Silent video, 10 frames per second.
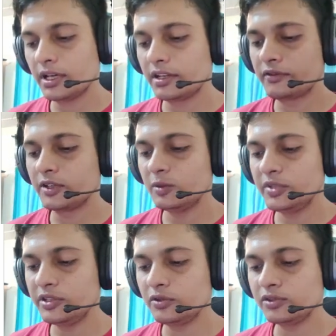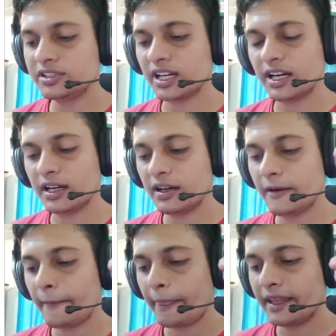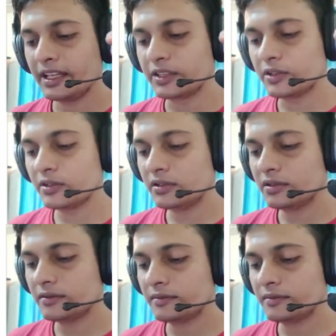It will be used in your